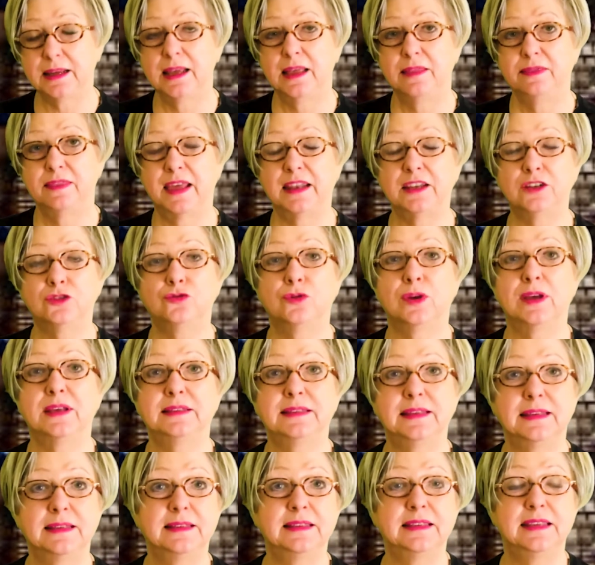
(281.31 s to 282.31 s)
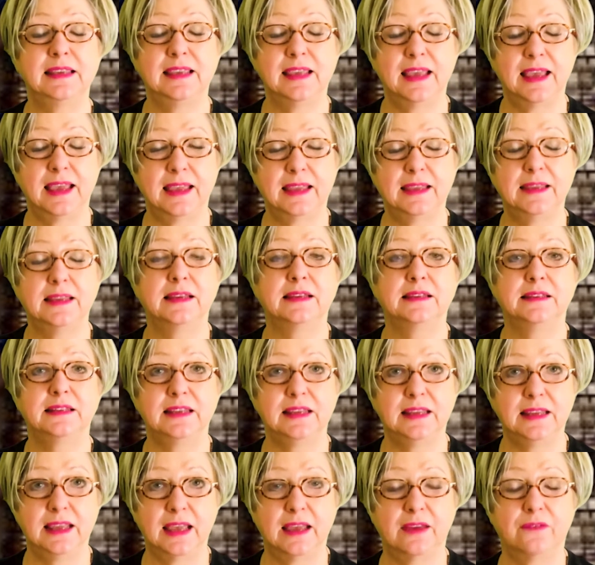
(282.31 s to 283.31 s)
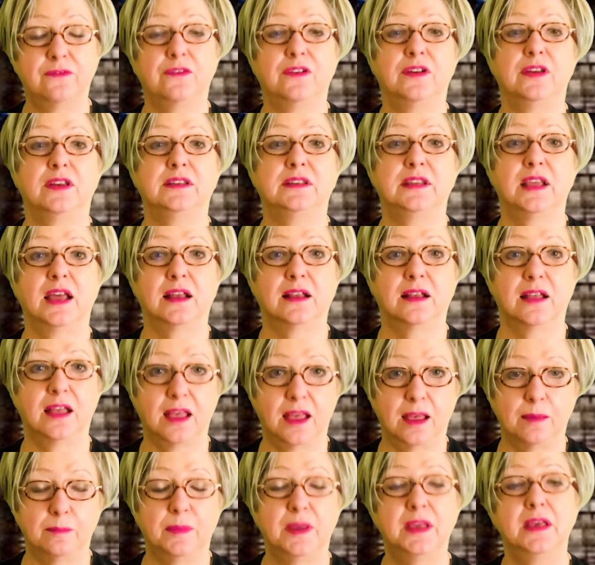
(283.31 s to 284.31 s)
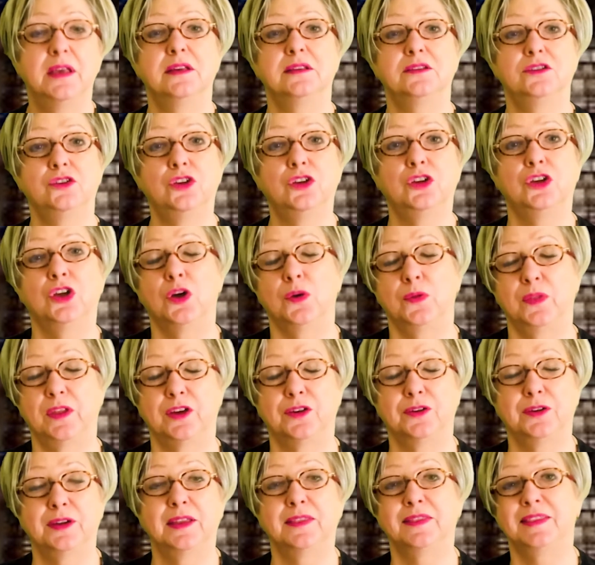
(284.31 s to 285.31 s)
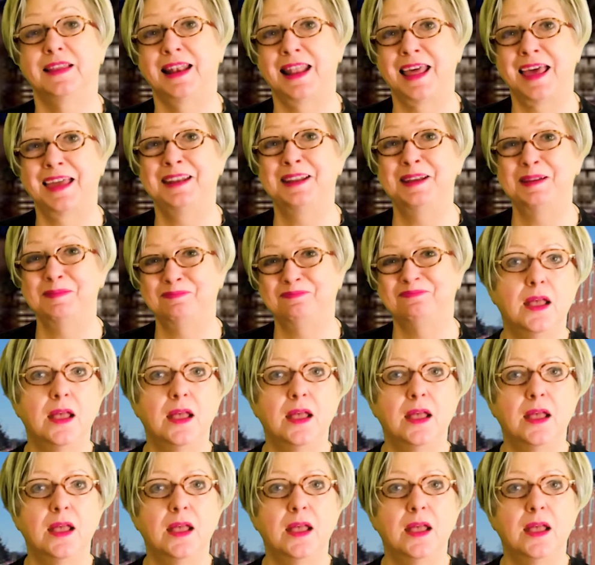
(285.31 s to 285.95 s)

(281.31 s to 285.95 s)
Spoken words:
That address is catf.com, so you can go there and get the lineup.